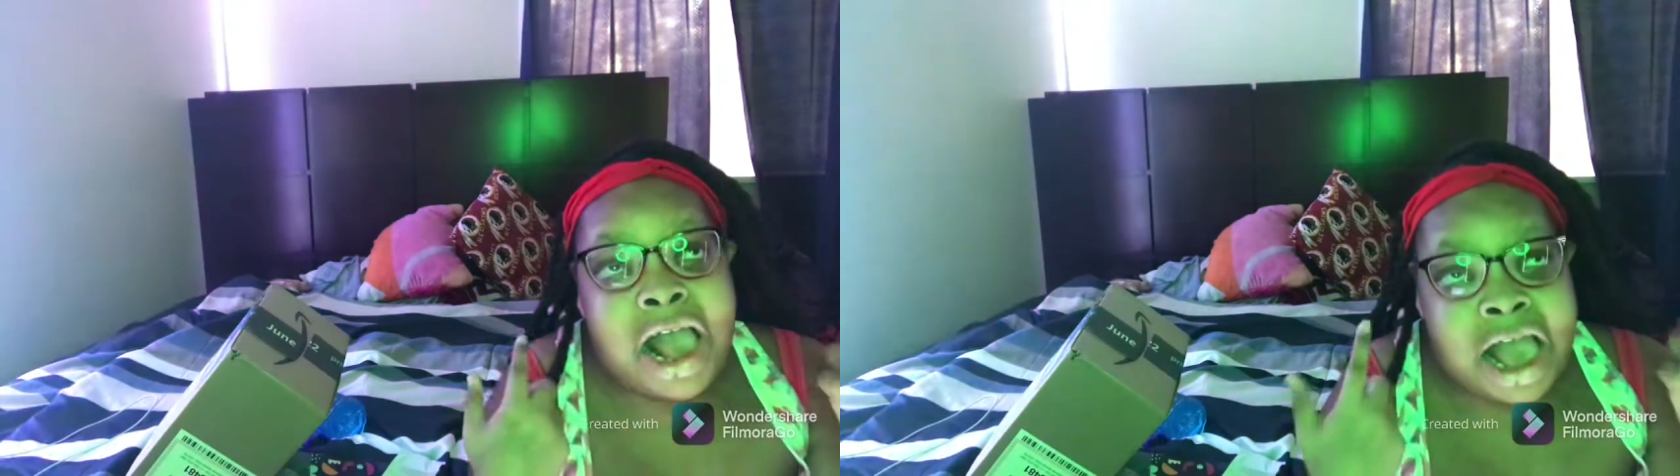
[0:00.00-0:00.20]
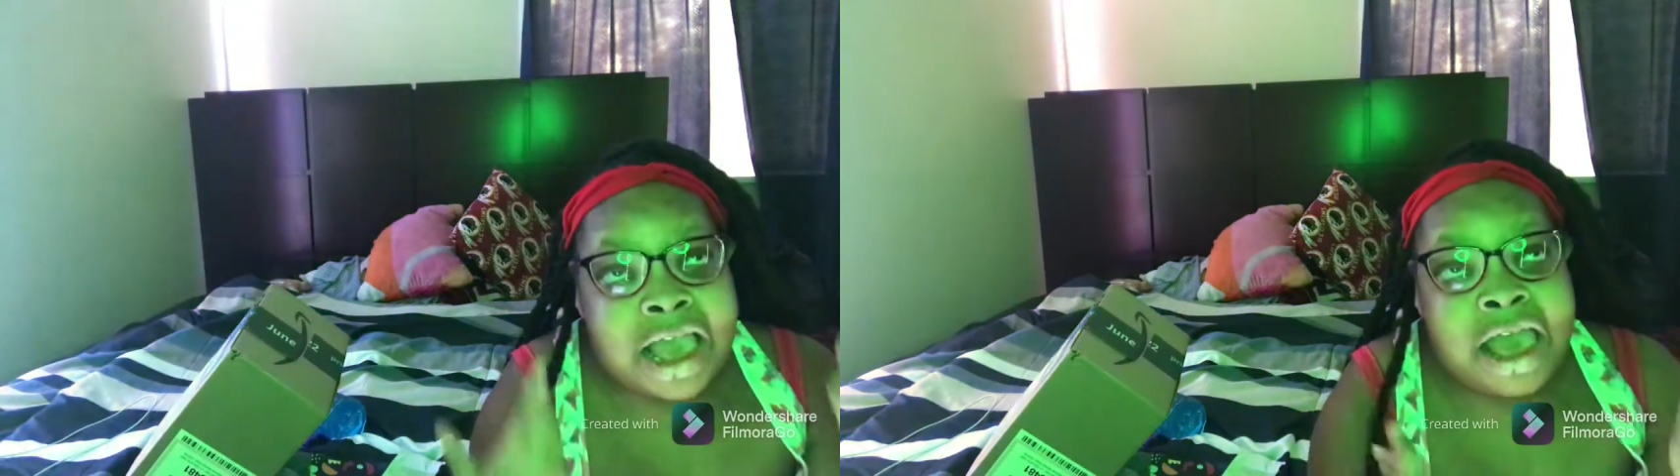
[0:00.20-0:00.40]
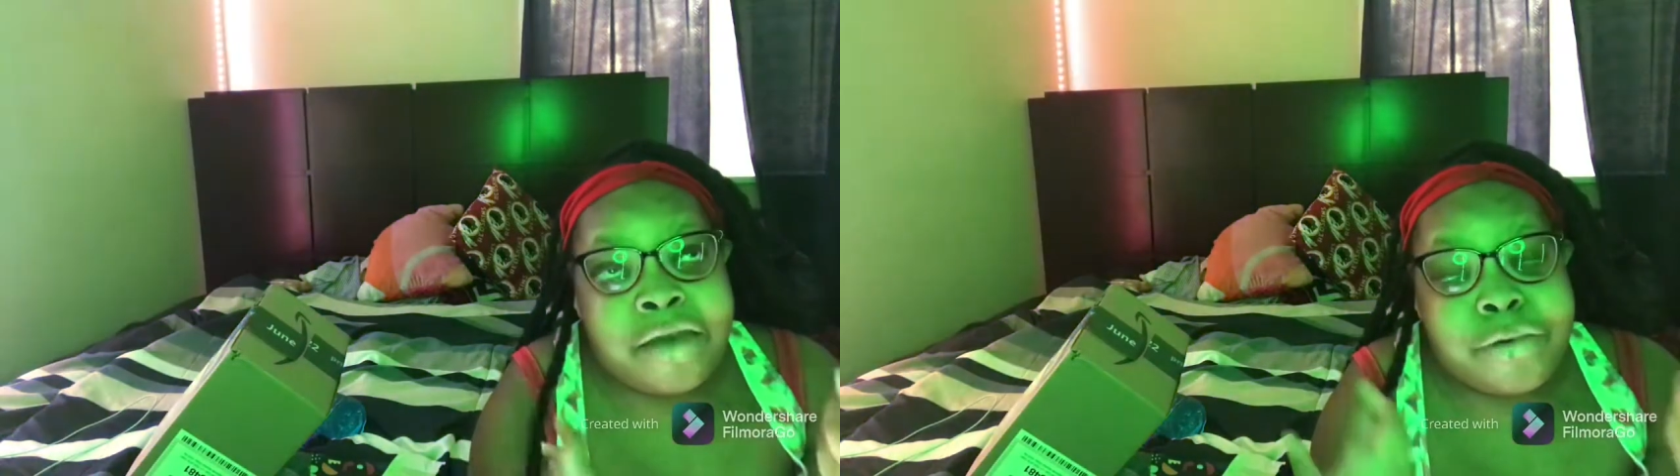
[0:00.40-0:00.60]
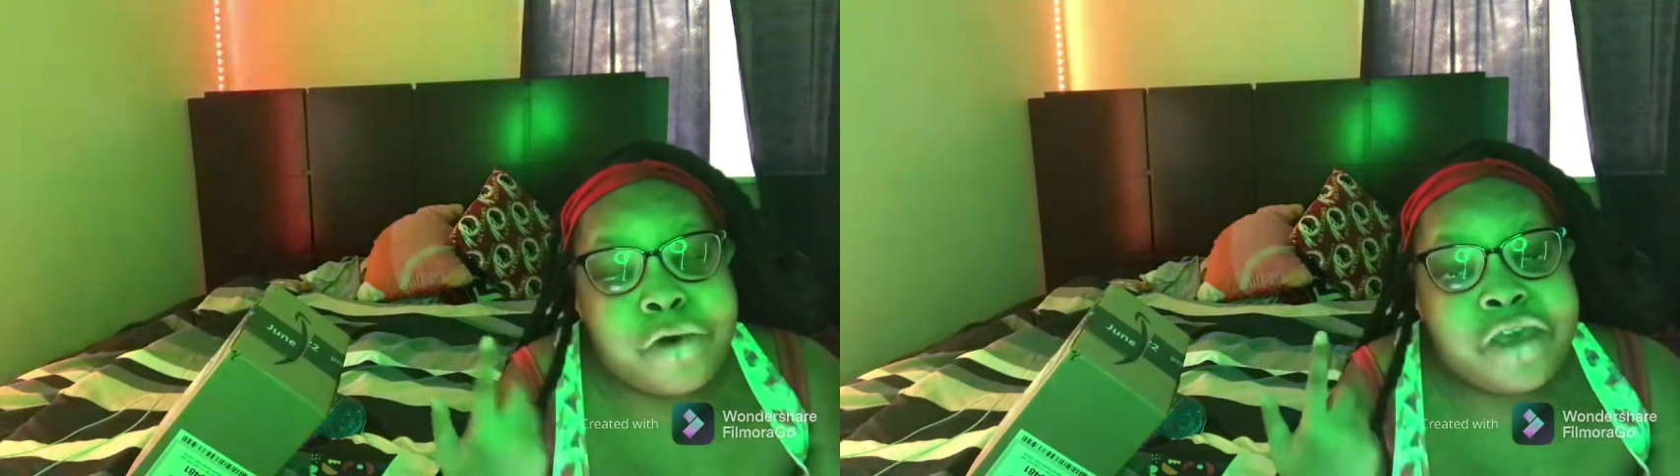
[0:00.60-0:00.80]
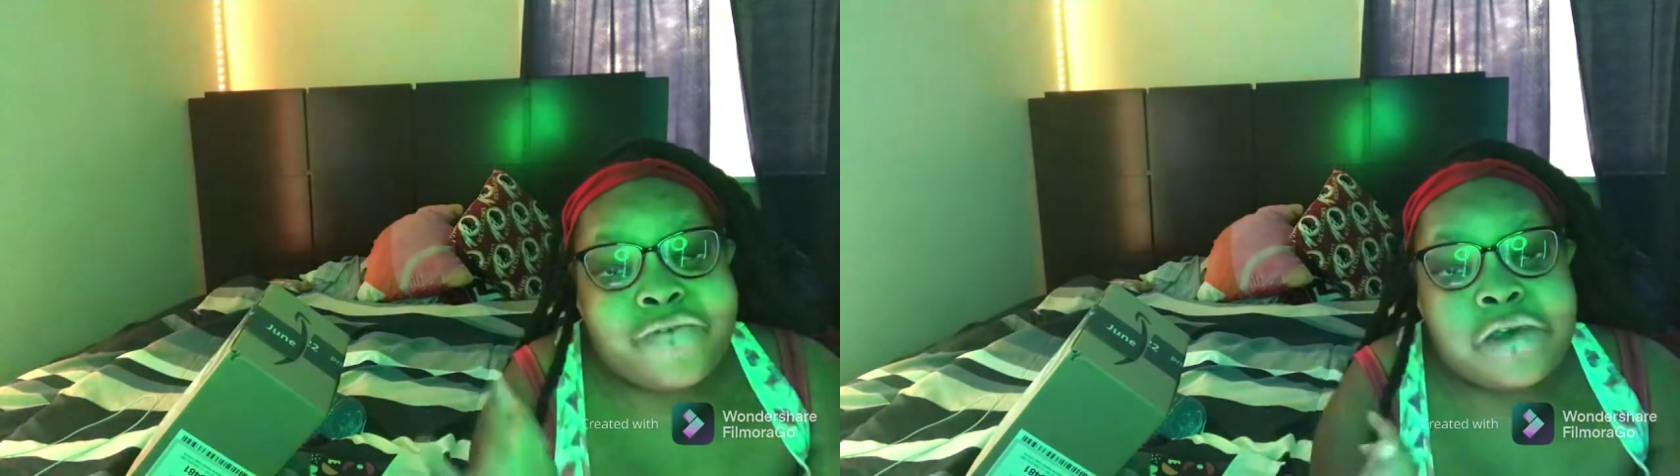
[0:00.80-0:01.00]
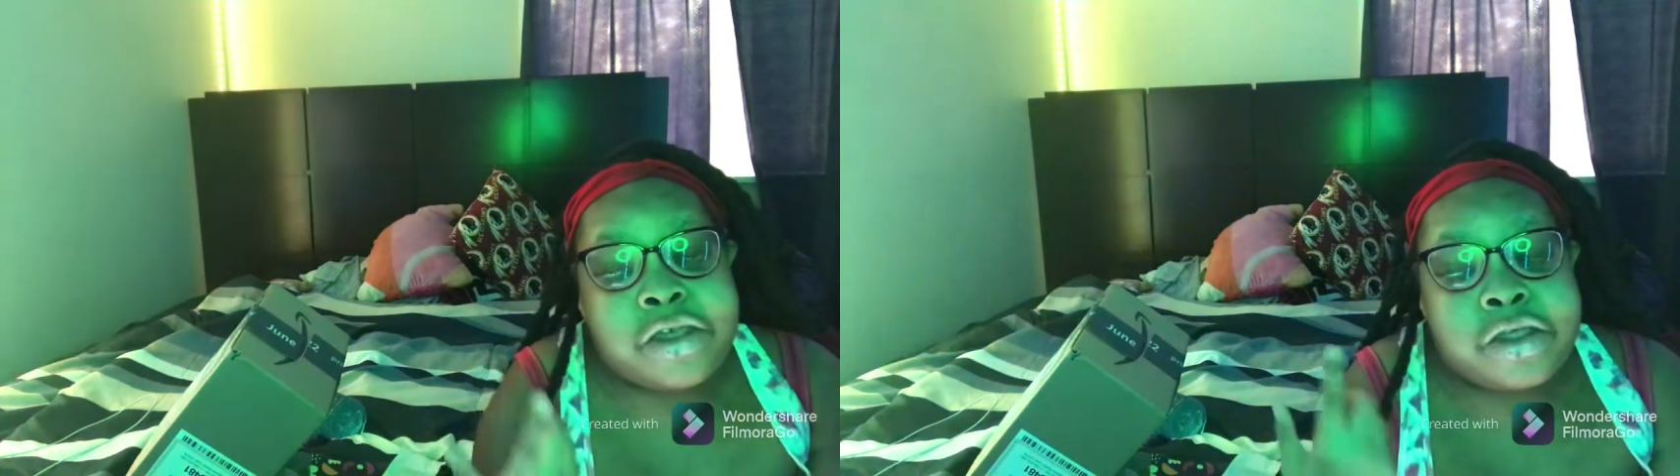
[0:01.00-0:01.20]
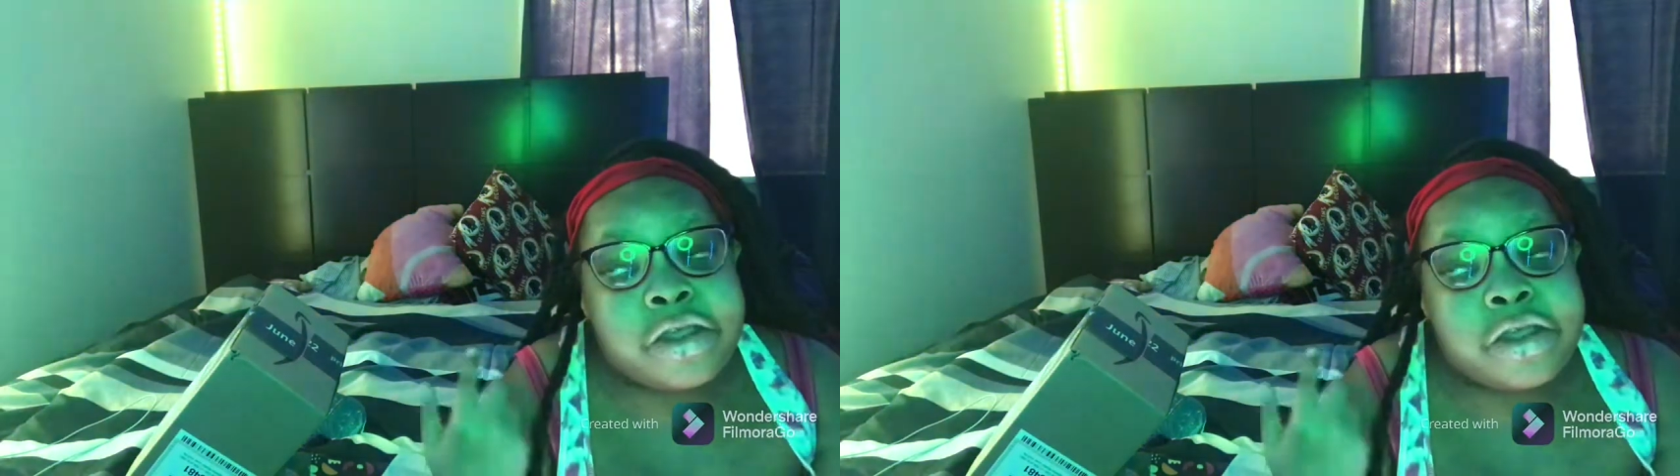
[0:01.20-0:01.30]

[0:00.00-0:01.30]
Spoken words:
I had boyfriends,